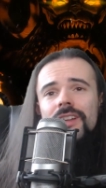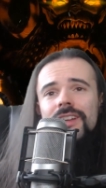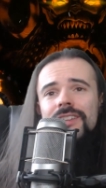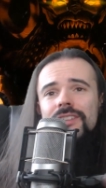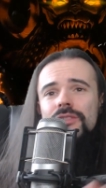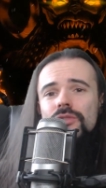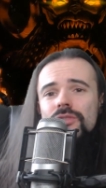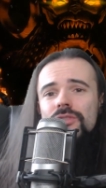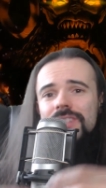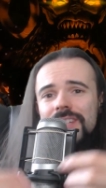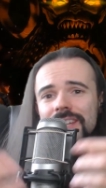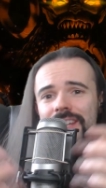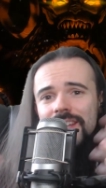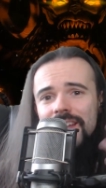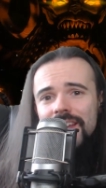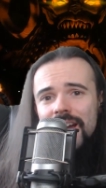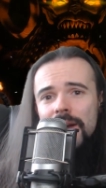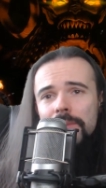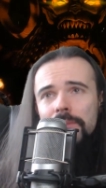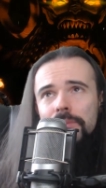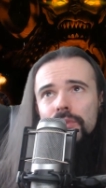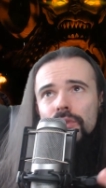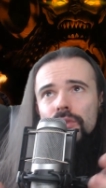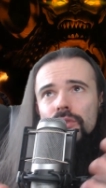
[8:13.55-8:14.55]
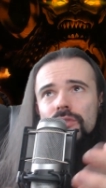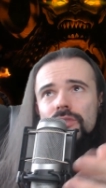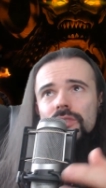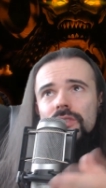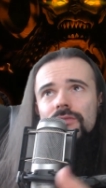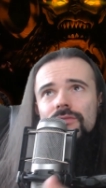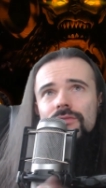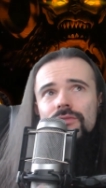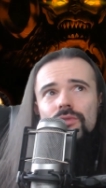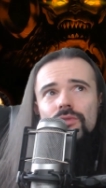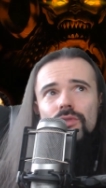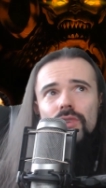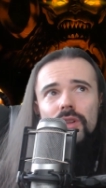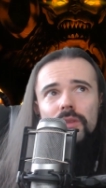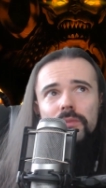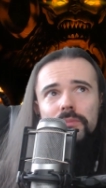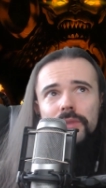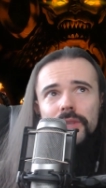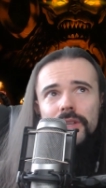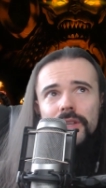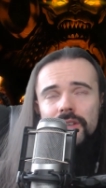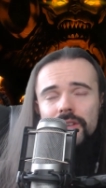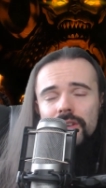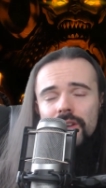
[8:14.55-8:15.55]
I do daily uploads of
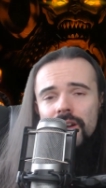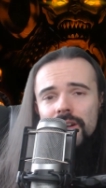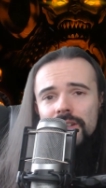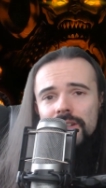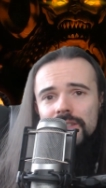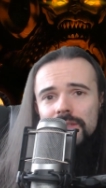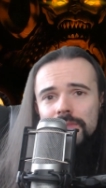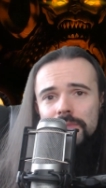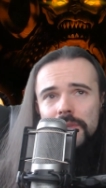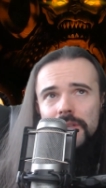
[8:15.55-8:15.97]
role-playing content,